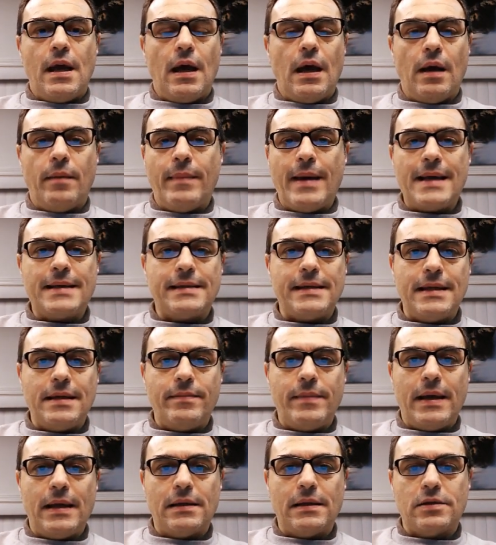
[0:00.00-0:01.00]
mass
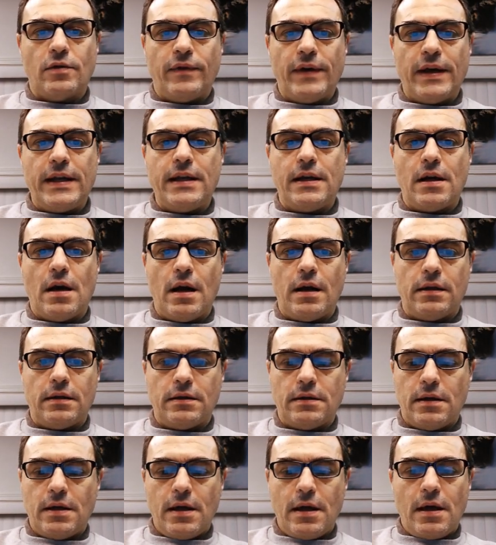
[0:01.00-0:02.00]
emails of any kind.
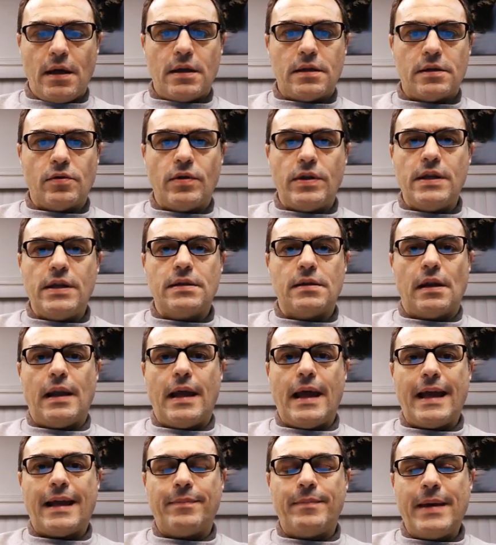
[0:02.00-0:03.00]
So these are
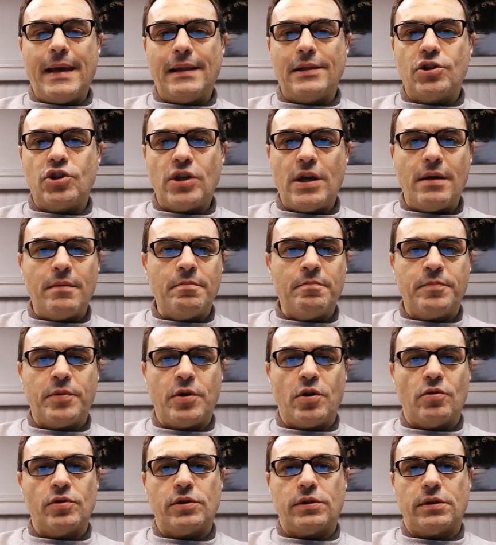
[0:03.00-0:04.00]
like Mailchimp,
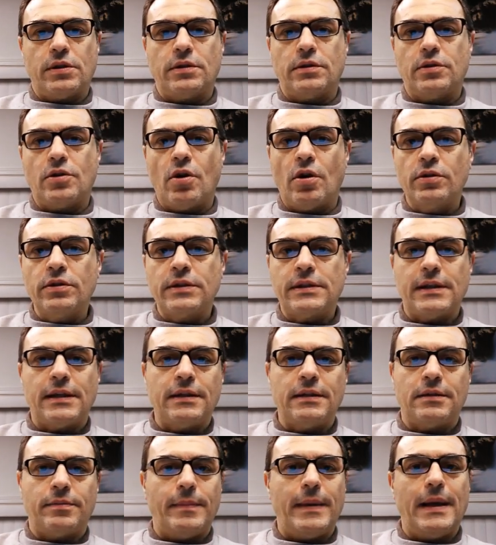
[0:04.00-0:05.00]
Constant
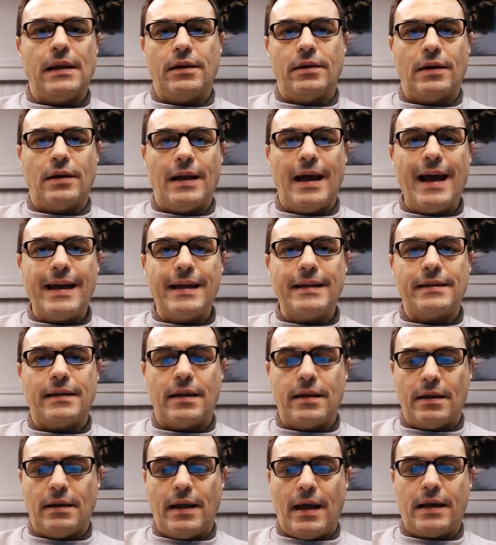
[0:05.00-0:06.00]
Content, MailerLite, and
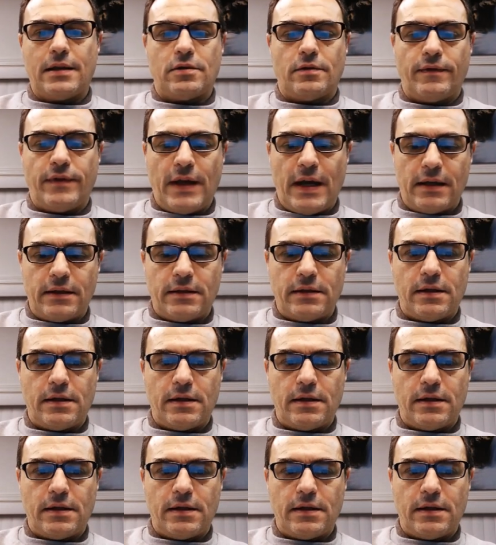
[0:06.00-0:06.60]
the likes of that.